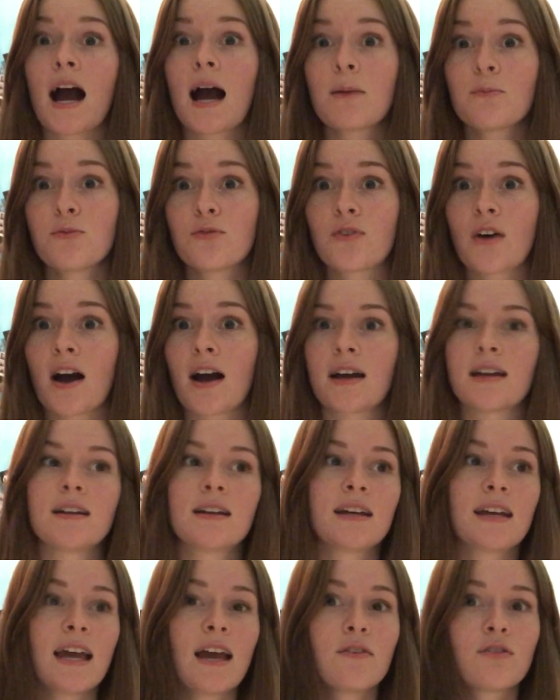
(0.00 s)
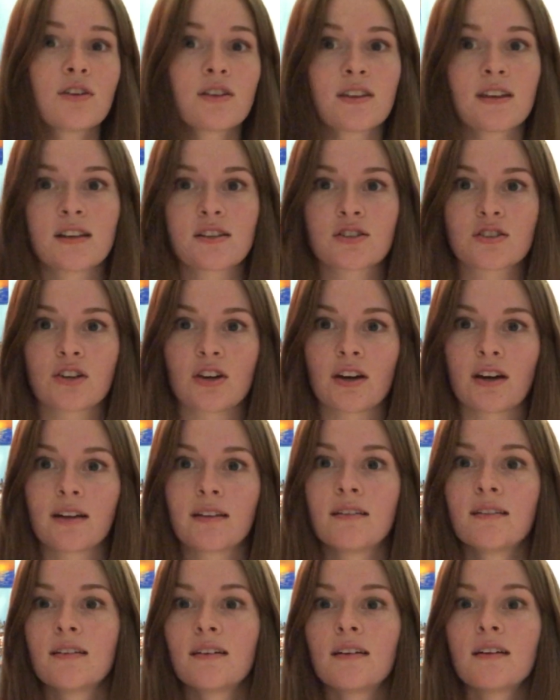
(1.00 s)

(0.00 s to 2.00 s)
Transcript: I'm fine. Everything's good.